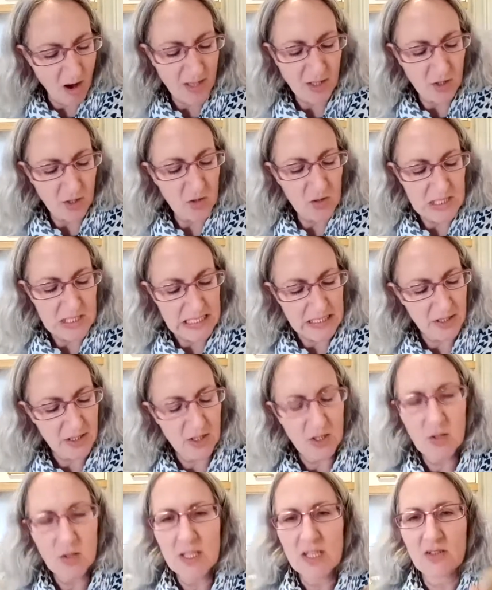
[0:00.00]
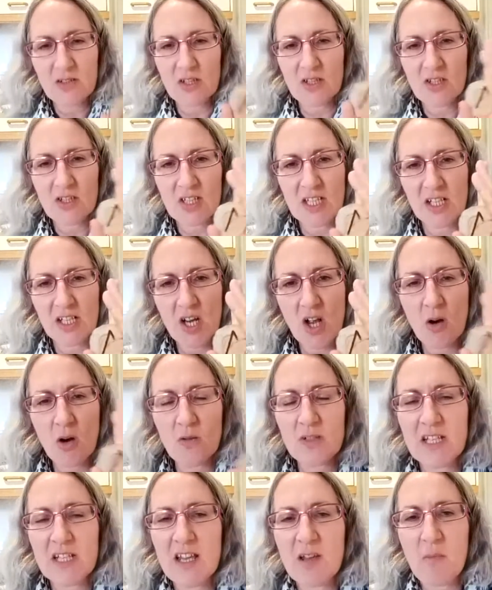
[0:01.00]
usually do is just sit and
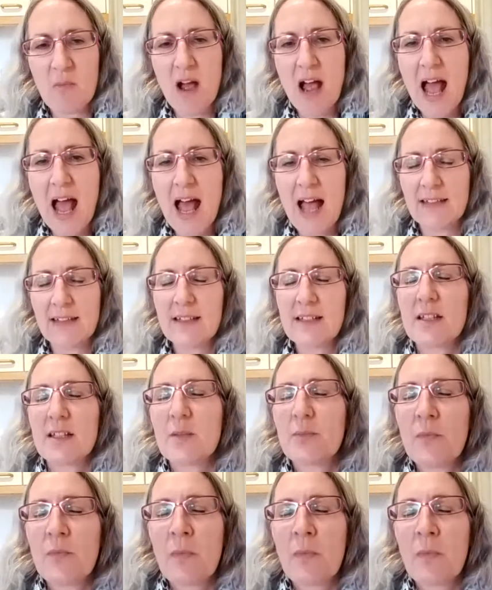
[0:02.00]
hold it in my hands,